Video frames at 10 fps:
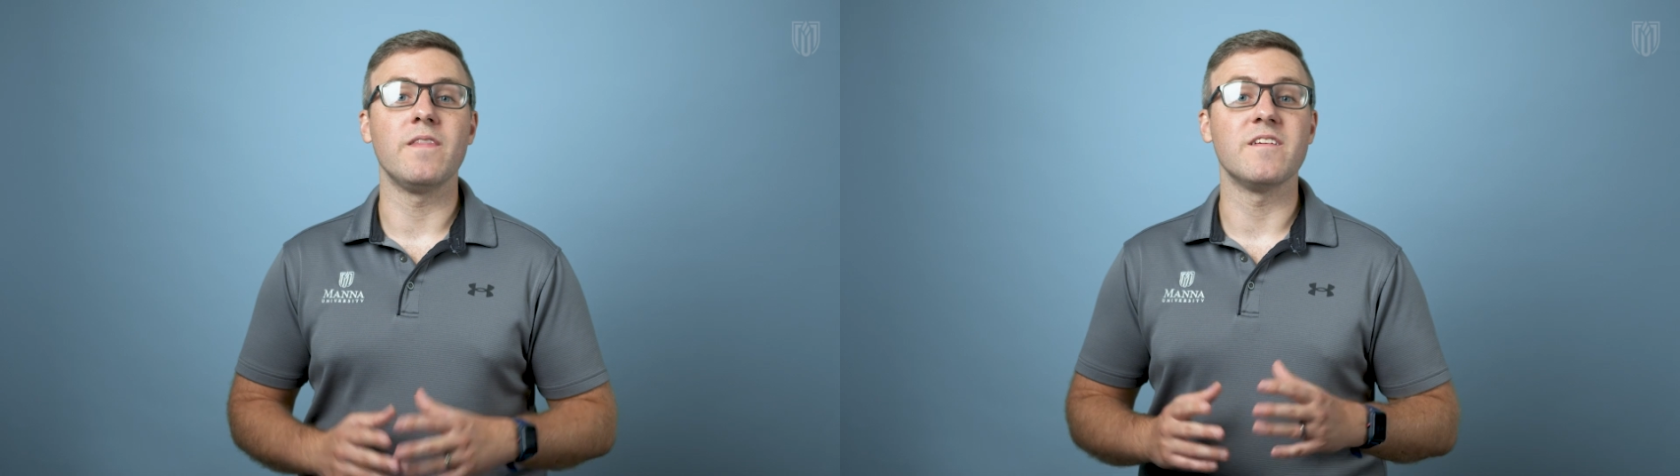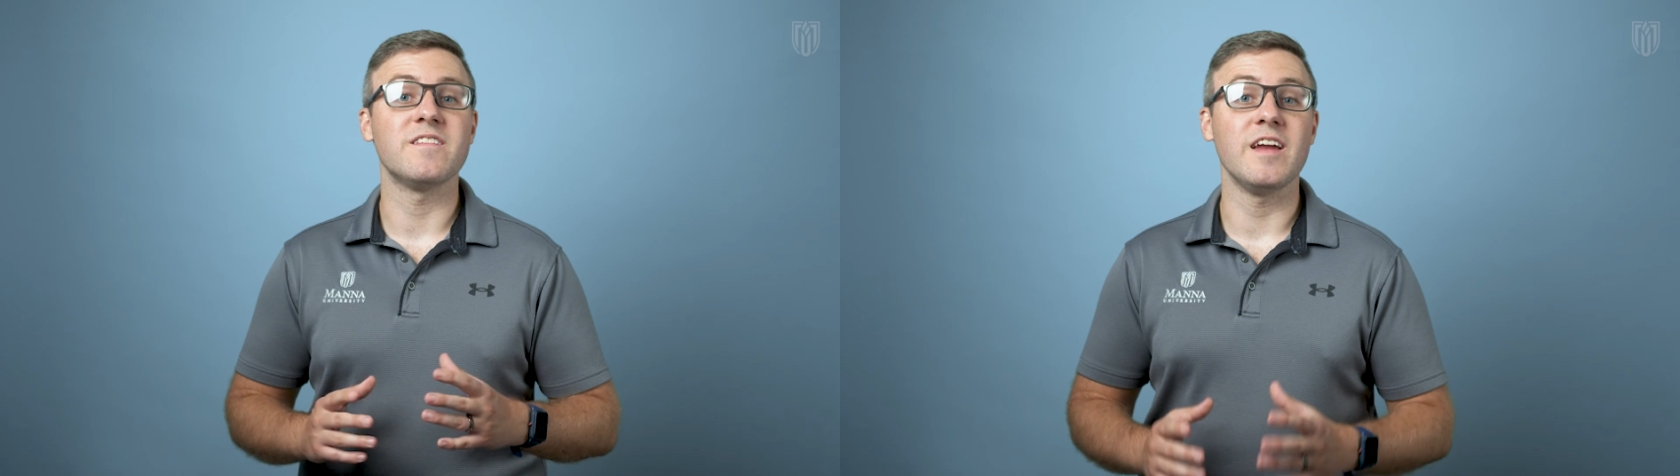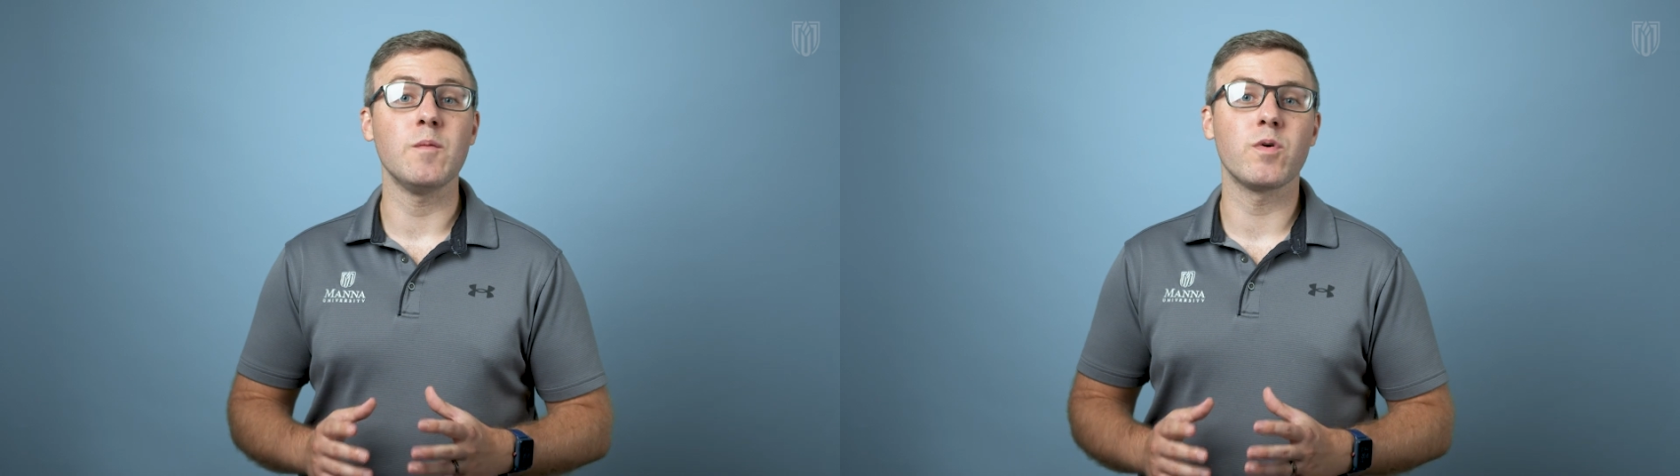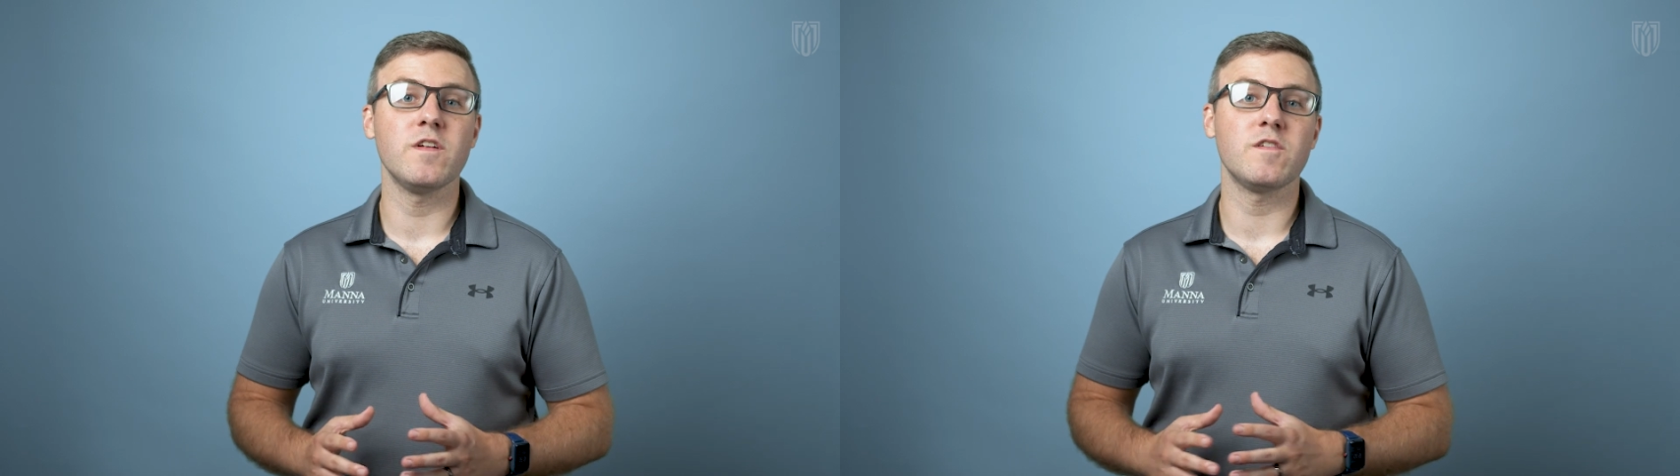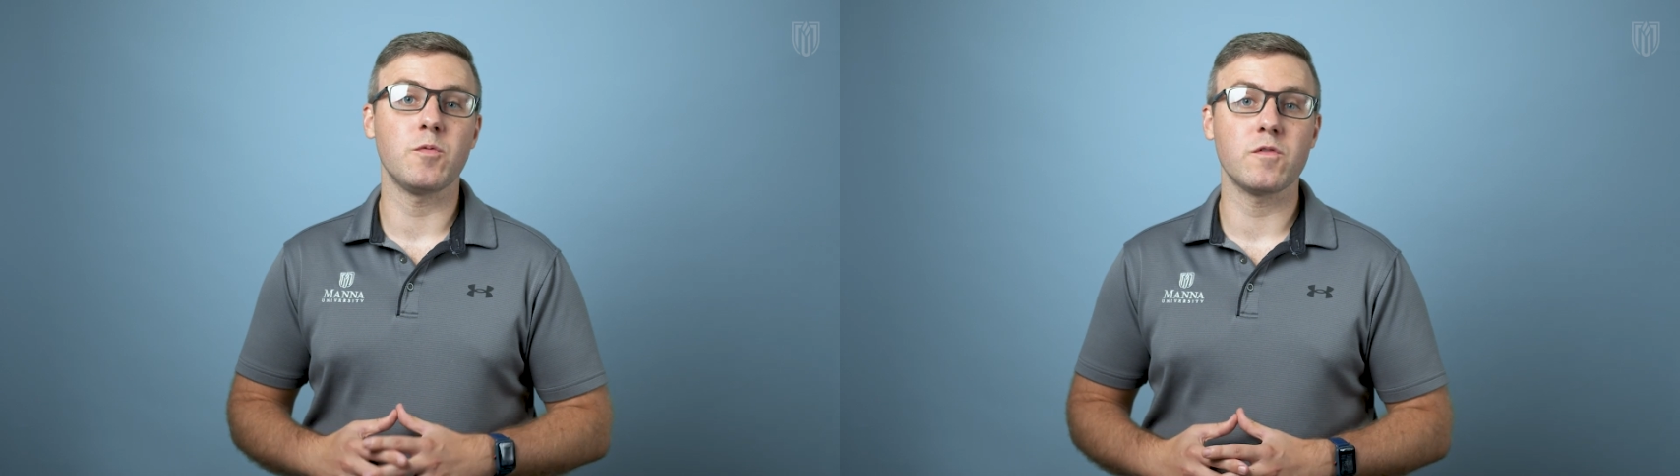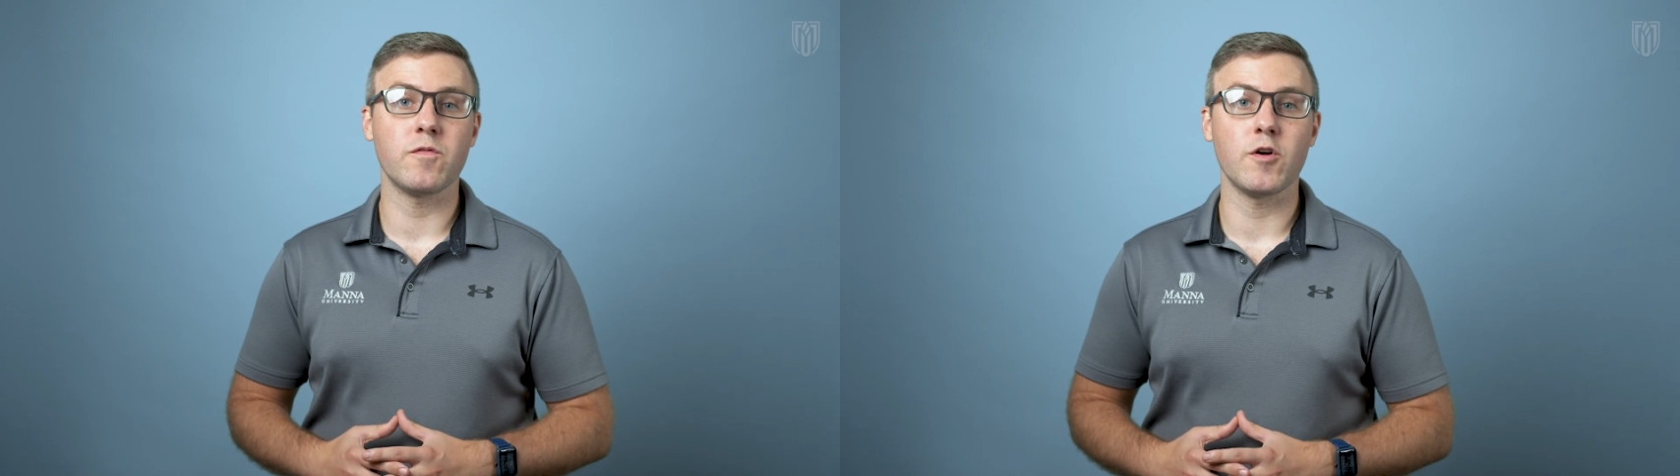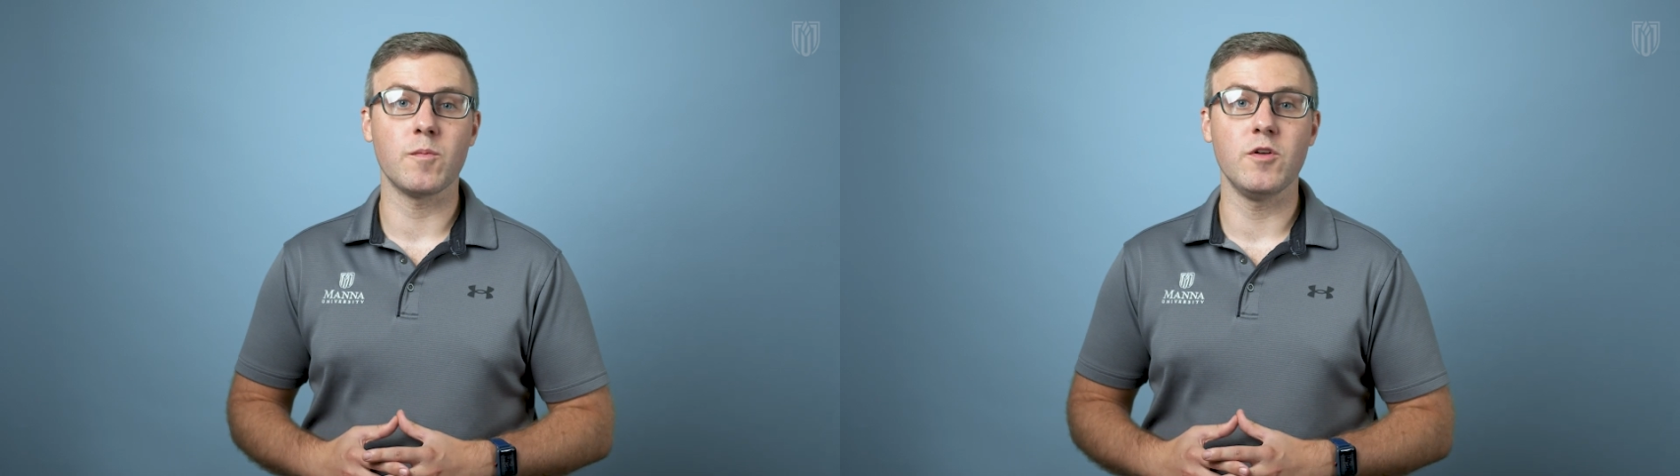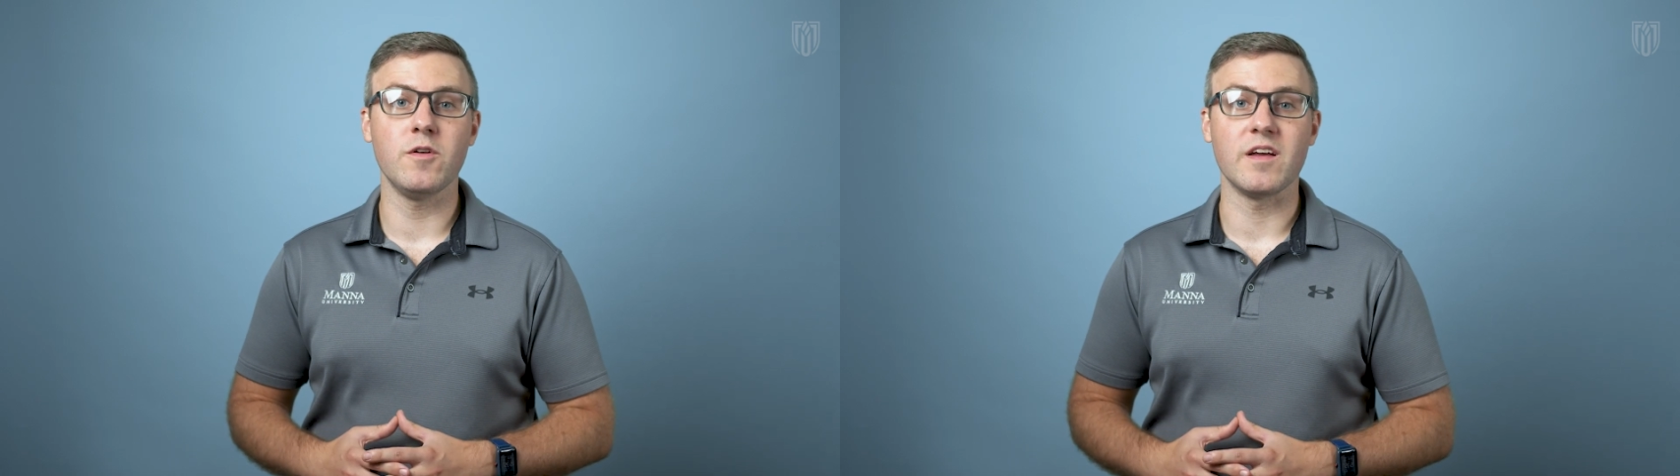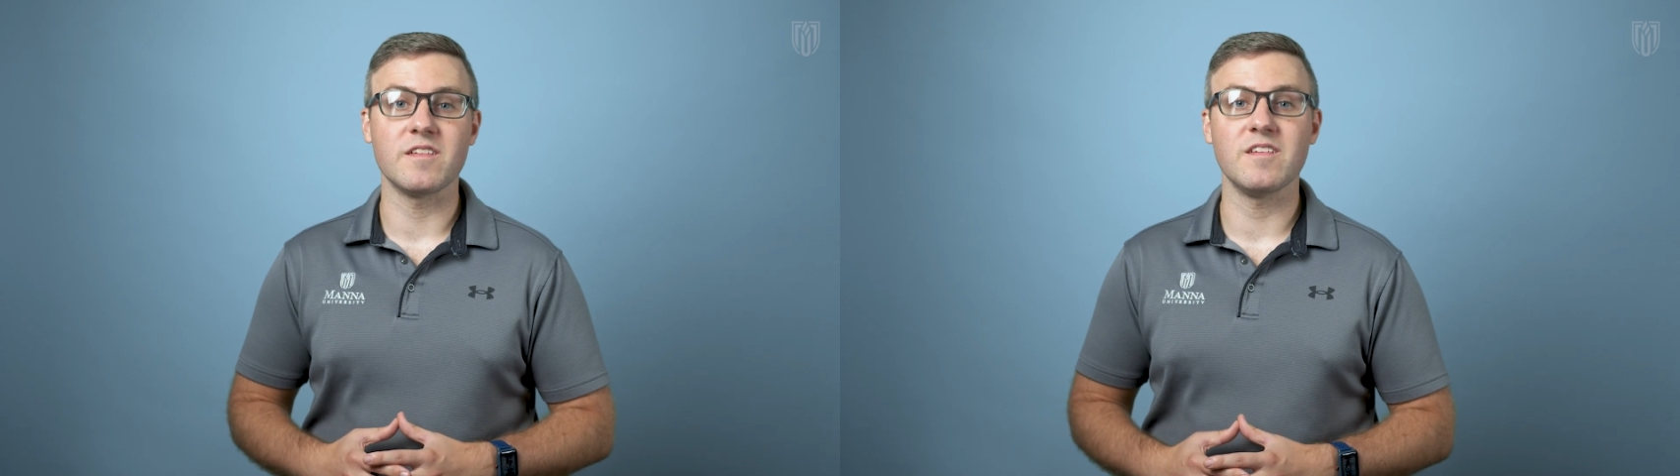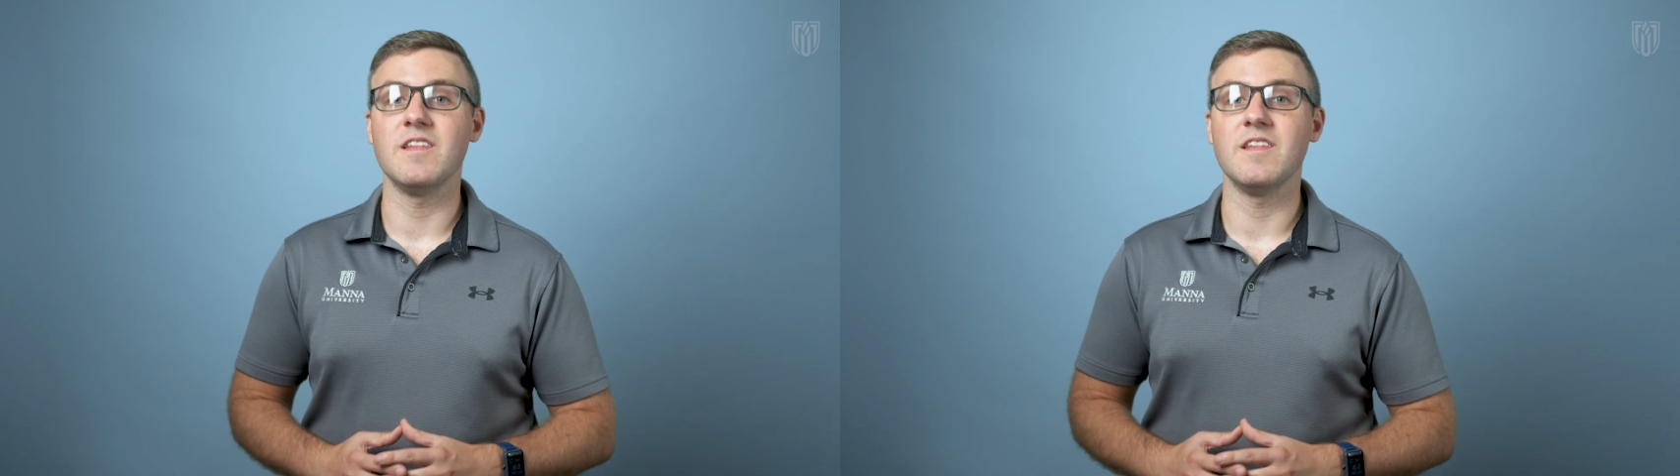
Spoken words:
on the same principles of hermeneutics